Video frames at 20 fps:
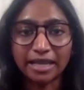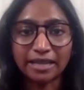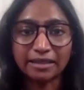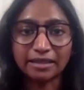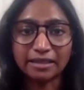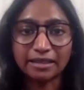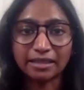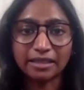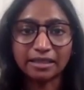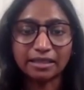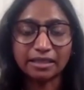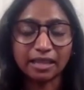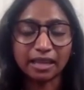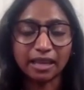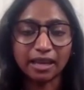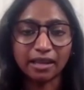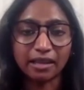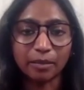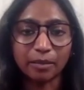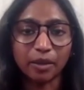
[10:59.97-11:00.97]
80s
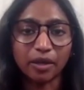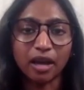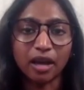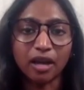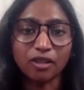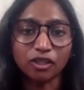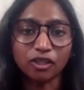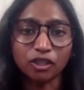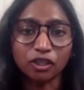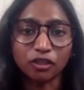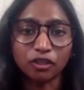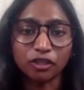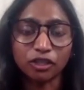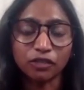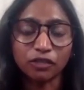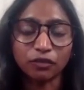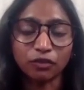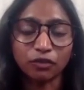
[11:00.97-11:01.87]
and about how security